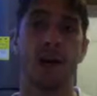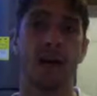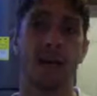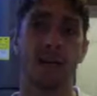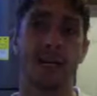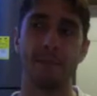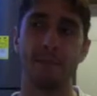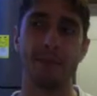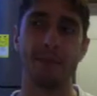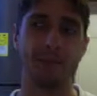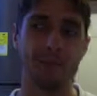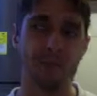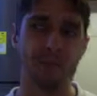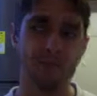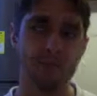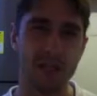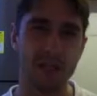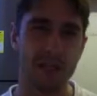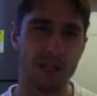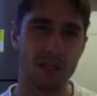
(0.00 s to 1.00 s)
make
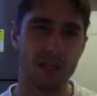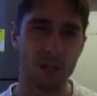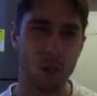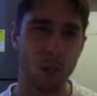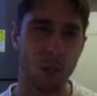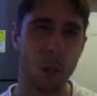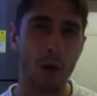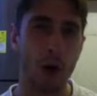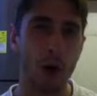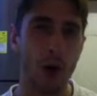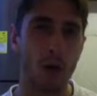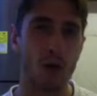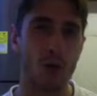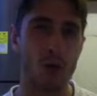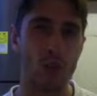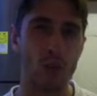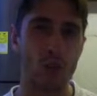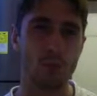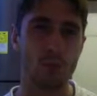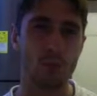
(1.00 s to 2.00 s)
something
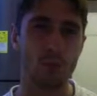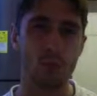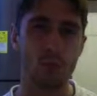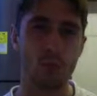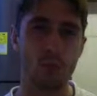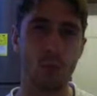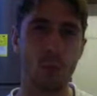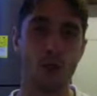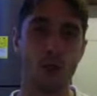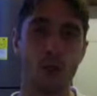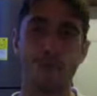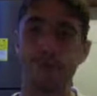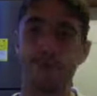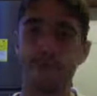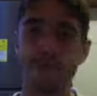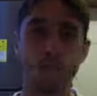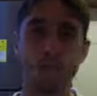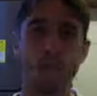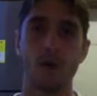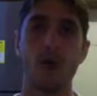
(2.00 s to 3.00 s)
polished, make it look good,
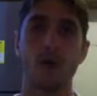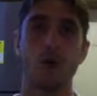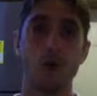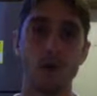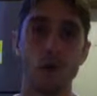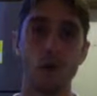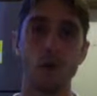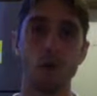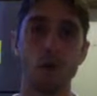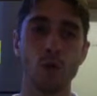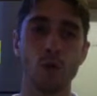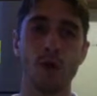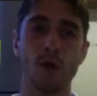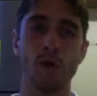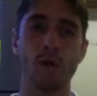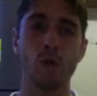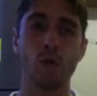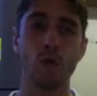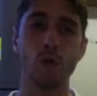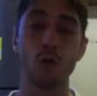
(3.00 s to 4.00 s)
we will do that
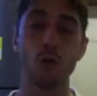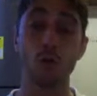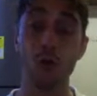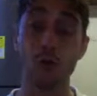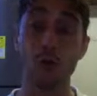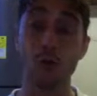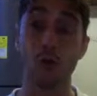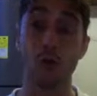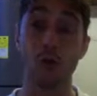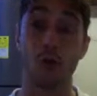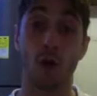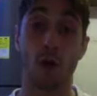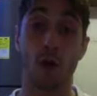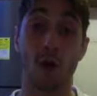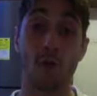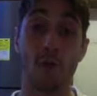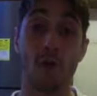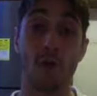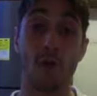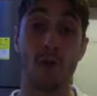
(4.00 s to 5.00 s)
for you if you're a
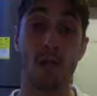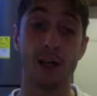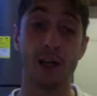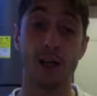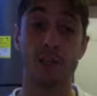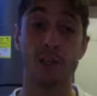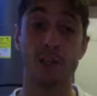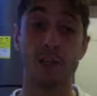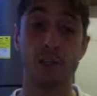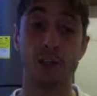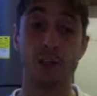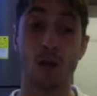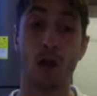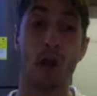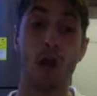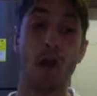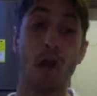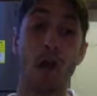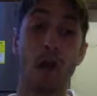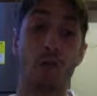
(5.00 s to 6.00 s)
Divi customer,
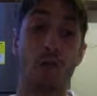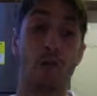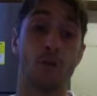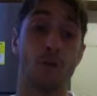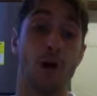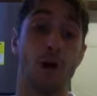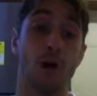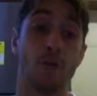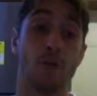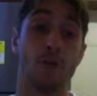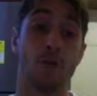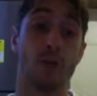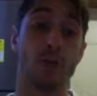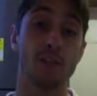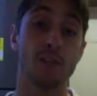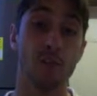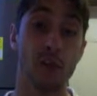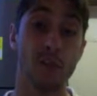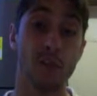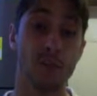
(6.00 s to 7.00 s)
if you're an Optimized
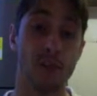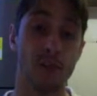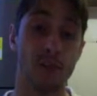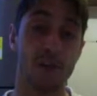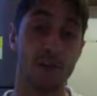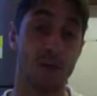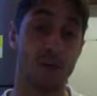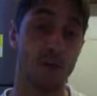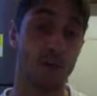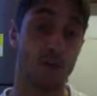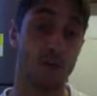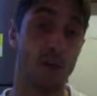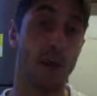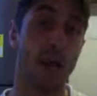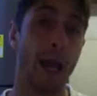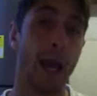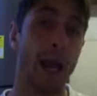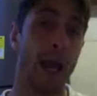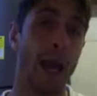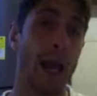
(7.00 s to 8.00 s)
Press customer.
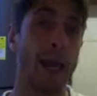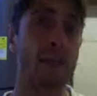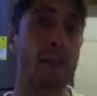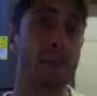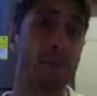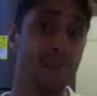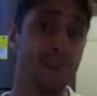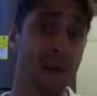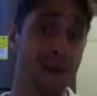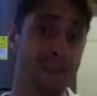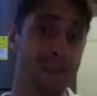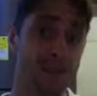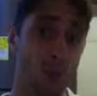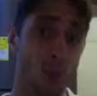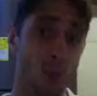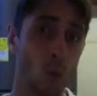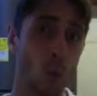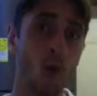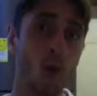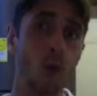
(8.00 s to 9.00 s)
And in fact,
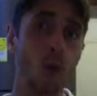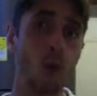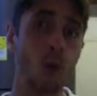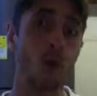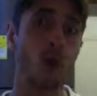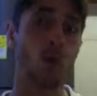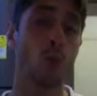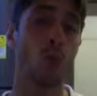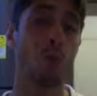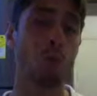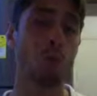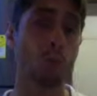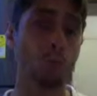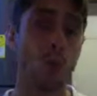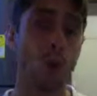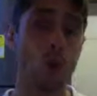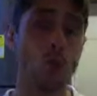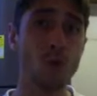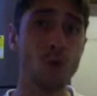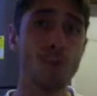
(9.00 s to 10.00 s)
we work with
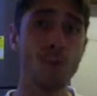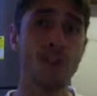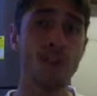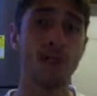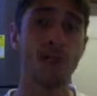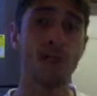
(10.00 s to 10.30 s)
most